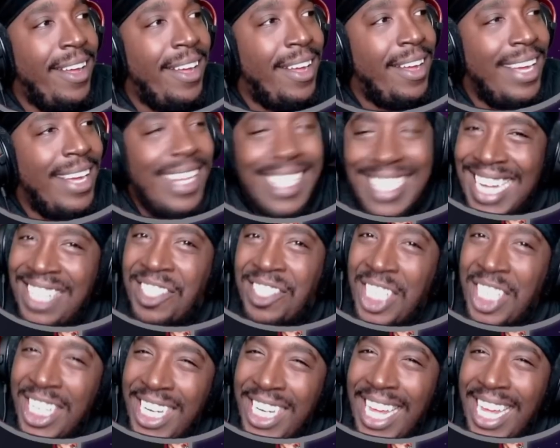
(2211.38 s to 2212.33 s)
Is that
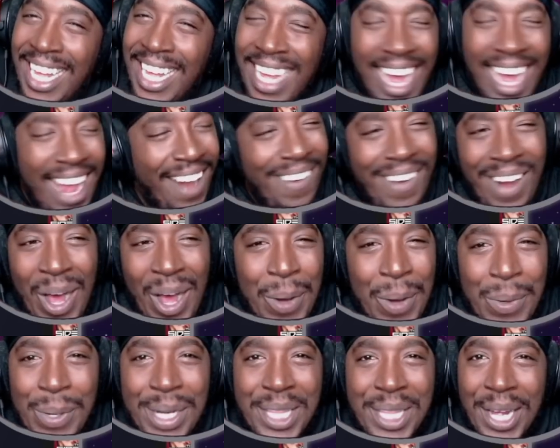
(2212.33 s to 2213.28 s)
cheating? I don't know. I
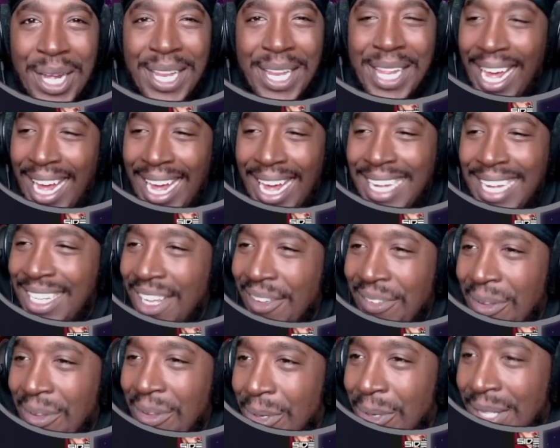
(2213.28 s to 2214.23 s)
would have thought of that. I
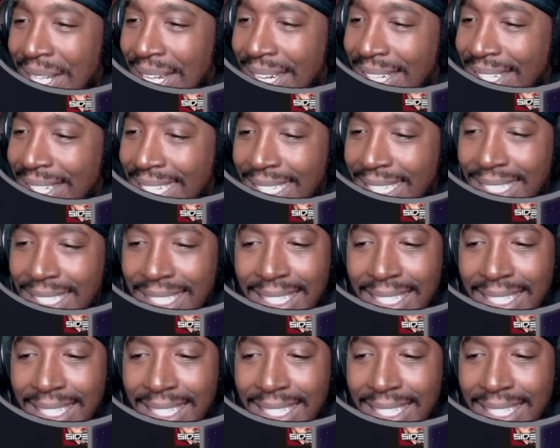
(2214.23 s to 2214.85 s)
definitely wouldn't have thought of that.